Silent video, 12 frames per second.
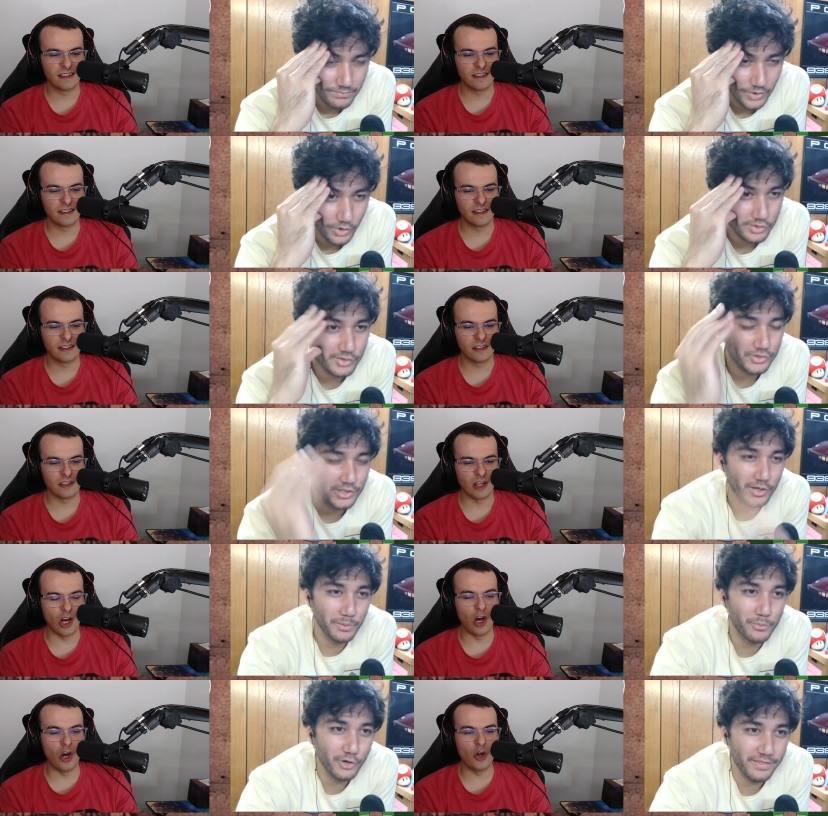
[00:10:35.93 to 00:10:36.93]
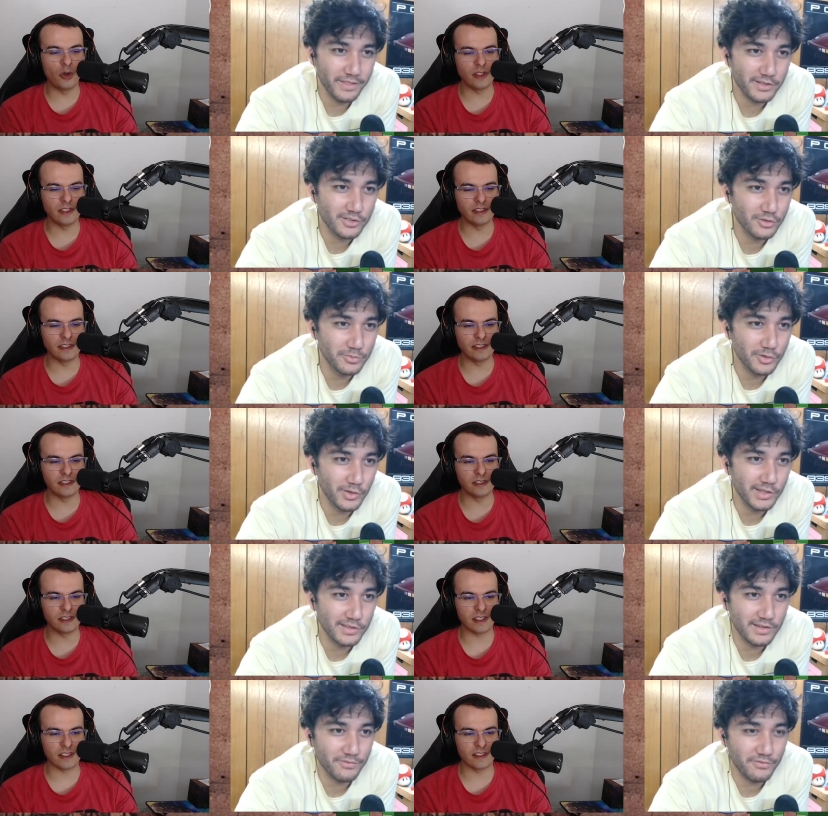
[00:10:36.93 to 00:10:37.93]
Speaker 1: Oh, he's using a oh, breathing tube so he
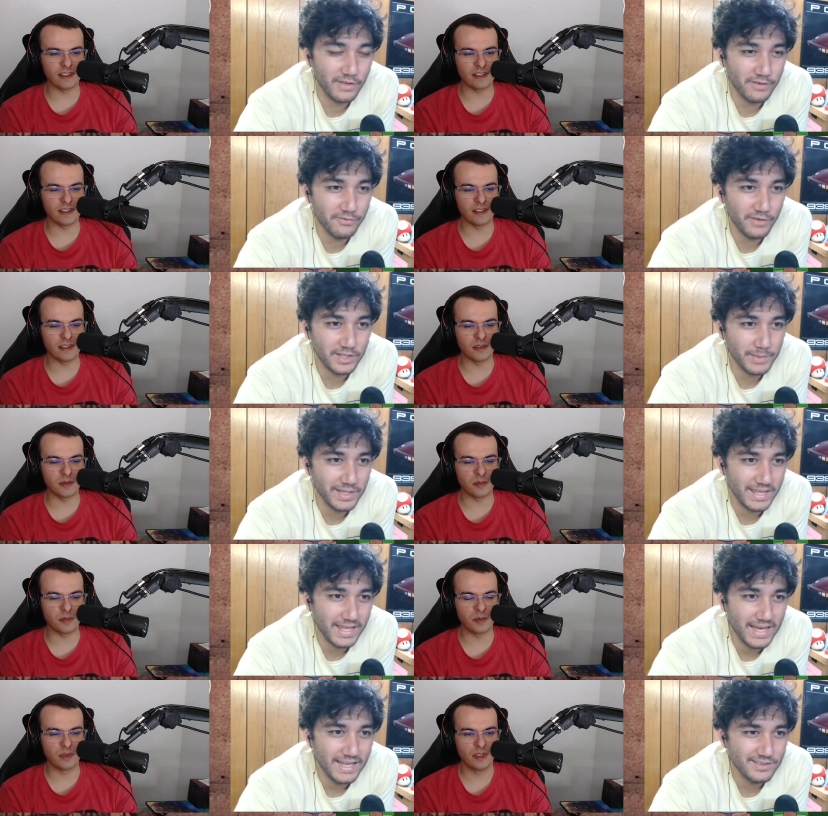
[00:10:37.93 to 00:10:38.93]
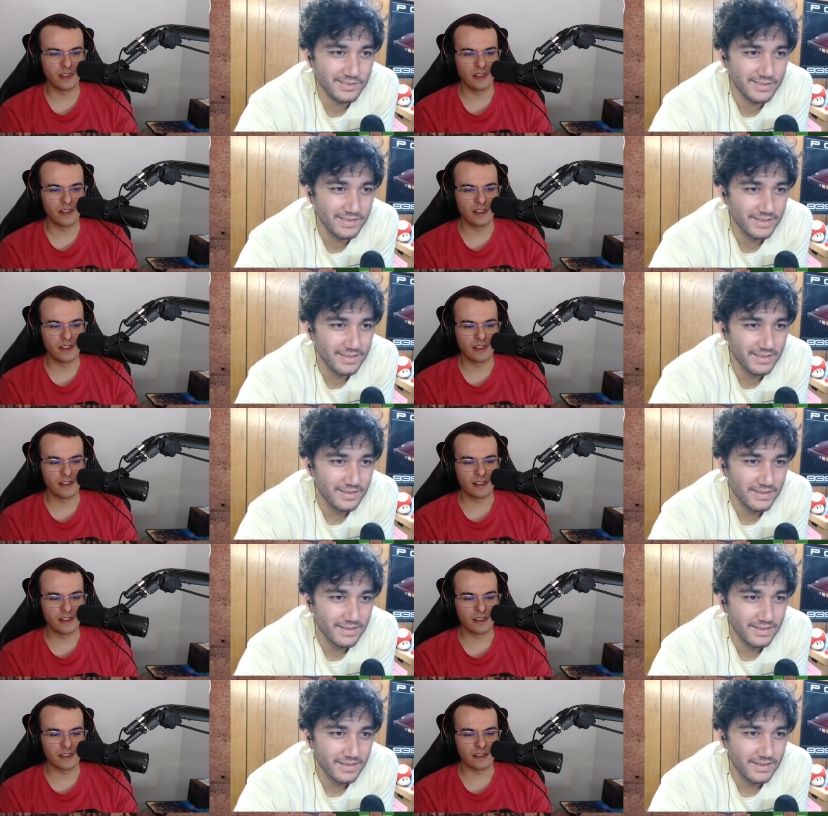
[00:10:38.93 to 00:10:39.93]
doesn't get affected by the gas.
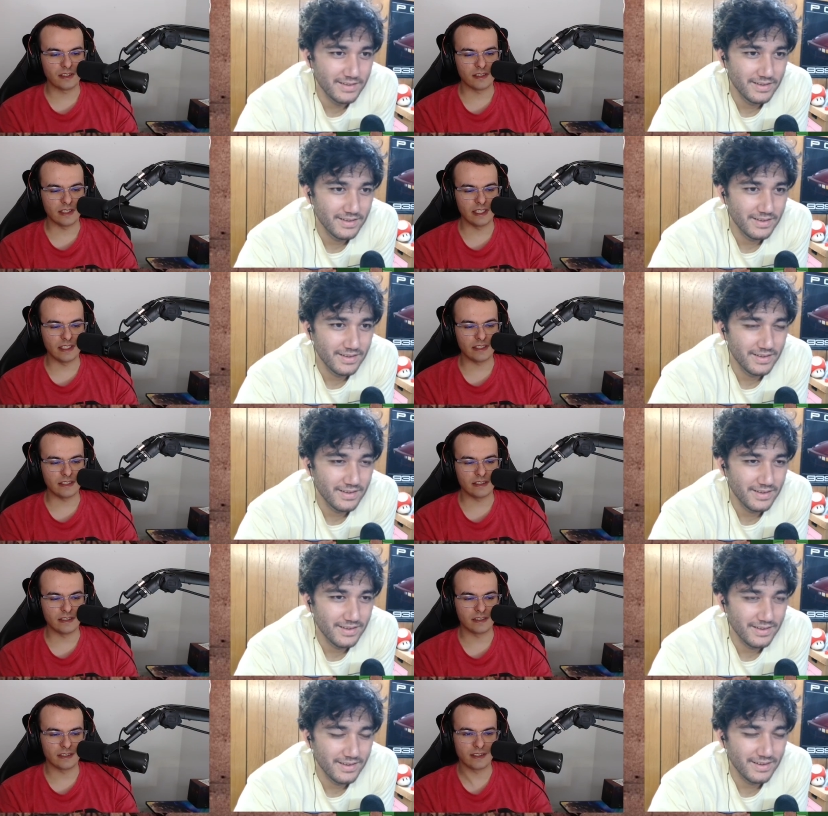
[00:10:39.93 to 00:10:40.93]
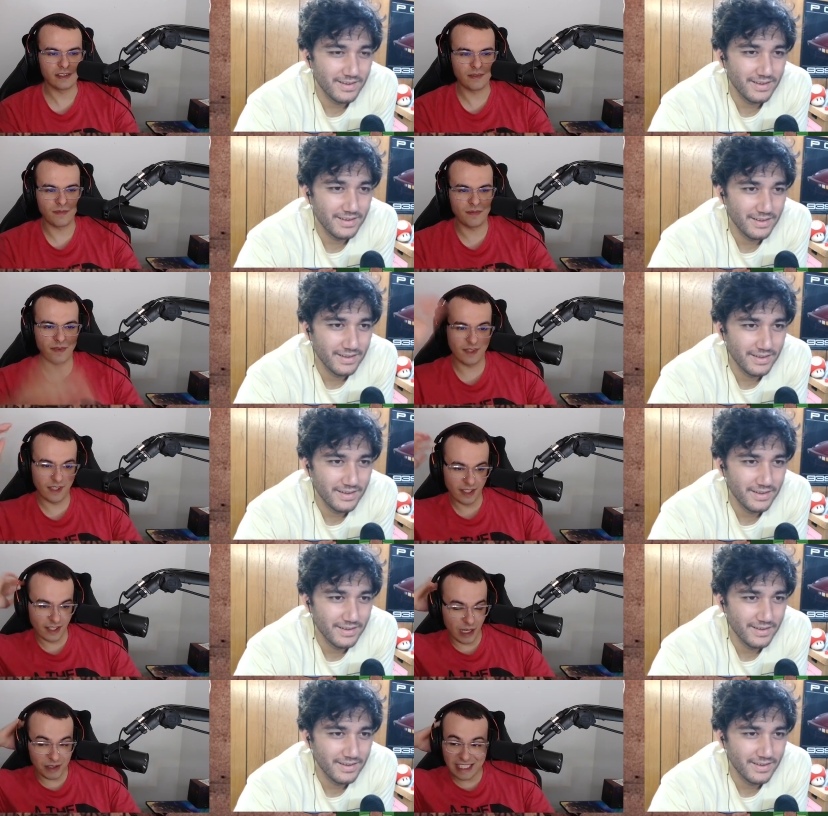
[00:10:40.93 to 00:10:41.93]
Yeah.
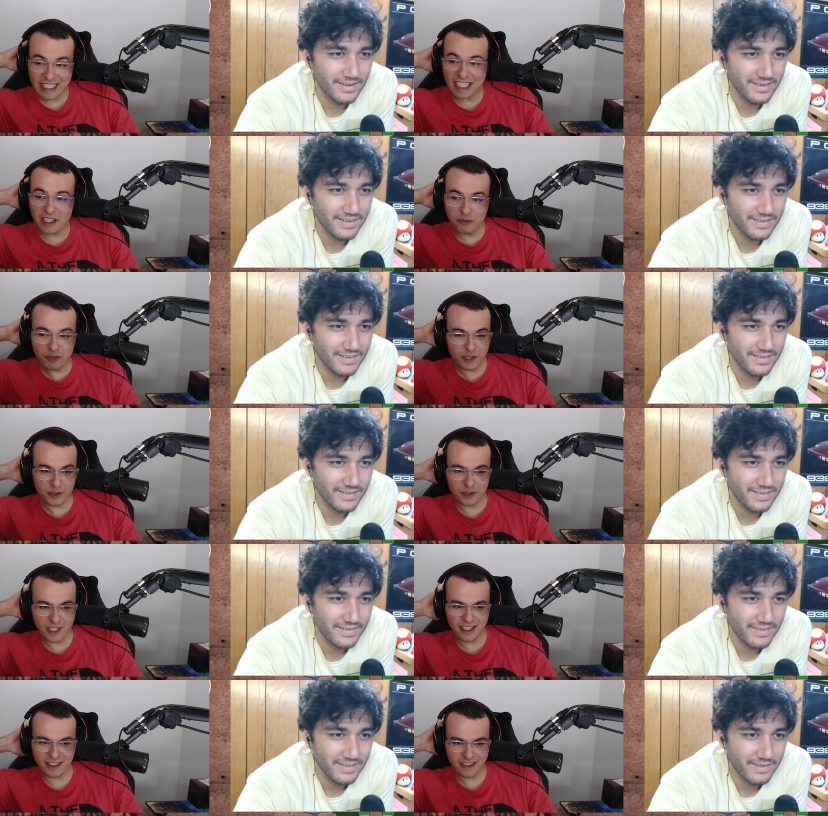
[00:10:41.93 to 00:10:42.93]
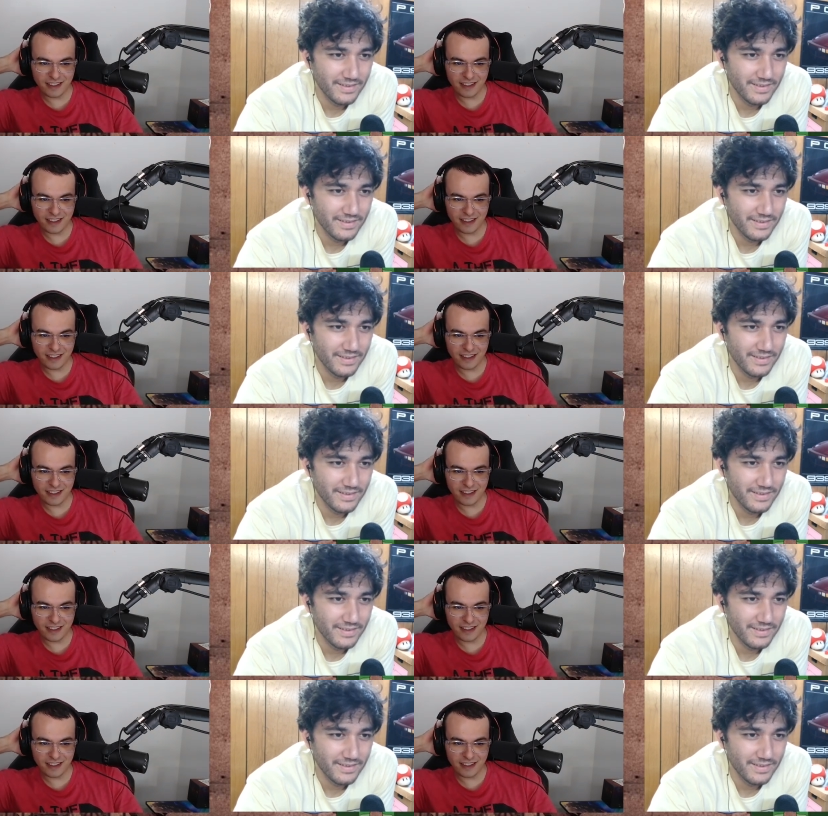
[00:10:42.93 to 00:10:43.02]
Speaker 2: I was like, he could fit through that.